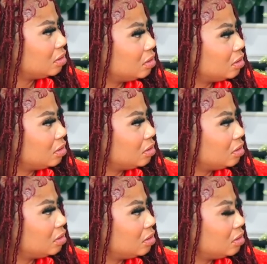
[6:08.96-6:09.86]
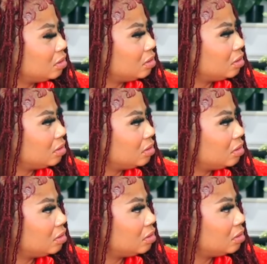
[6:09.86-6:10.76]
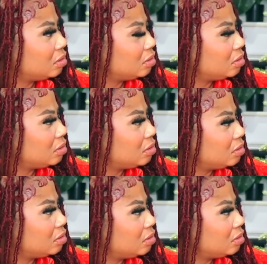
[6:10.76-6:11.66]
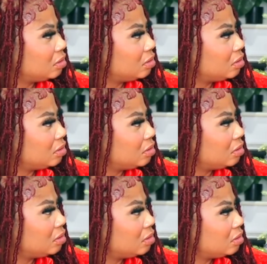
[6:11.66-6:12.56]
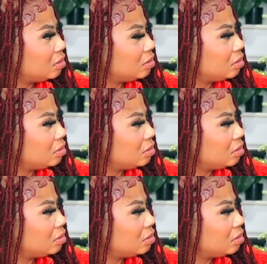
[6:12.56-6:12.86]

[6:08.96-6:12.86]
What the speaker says: (not speaking)